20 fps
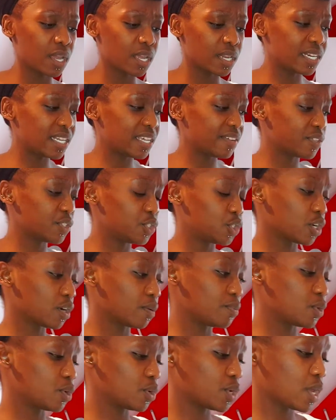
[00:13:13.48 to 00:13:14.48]
leave a
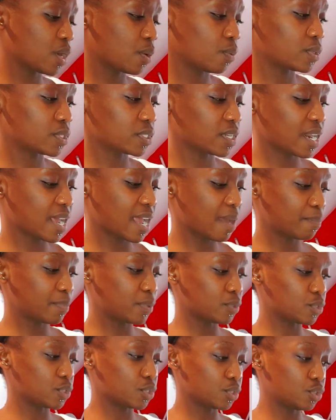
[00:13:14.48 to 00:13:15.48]
job not knowing what's going to
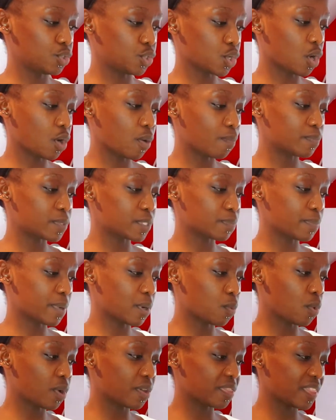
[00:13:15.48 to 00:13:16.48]
happen to jobs?
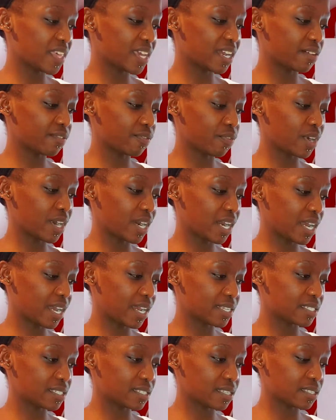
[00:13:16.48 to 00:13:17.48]
But one thing I've
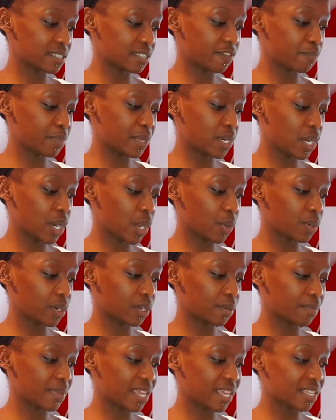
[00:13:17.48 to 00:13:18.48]
realised since I've been
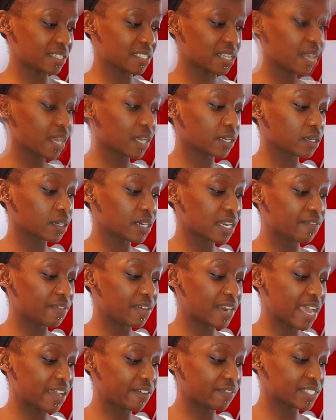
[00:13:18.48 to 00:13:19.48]
locum is I couldn't have
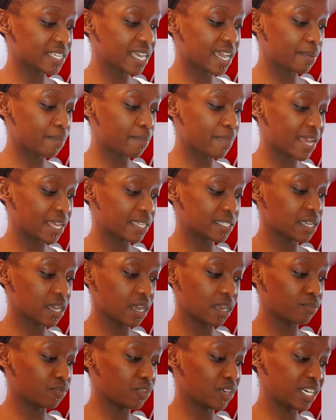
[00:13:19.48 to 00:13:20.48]
left at a better
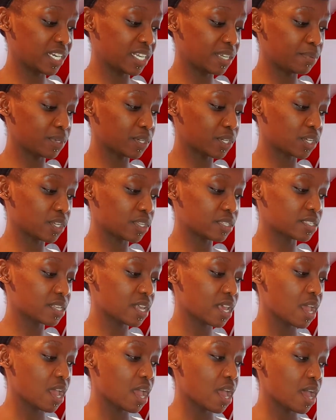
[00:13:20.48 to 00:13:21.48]
time, really, because
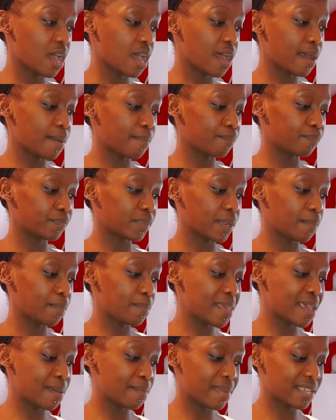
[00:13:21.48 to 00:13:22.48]

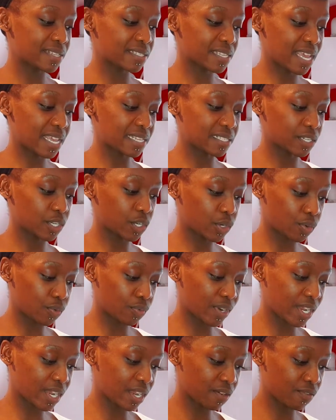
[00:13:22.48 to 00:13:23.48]
BMS as a
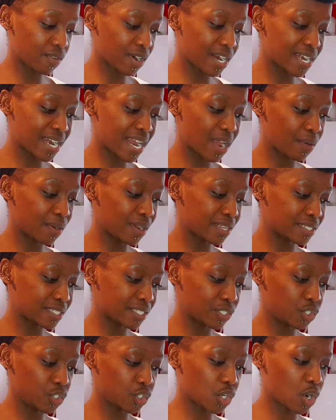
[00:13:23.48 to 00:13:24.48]
career right now, as a
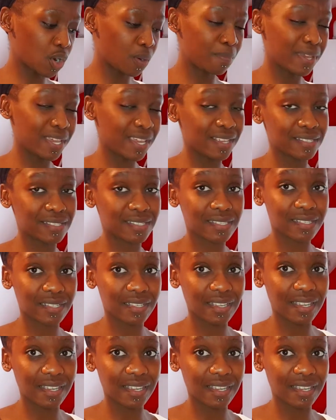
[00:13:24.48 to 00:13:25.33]
job, is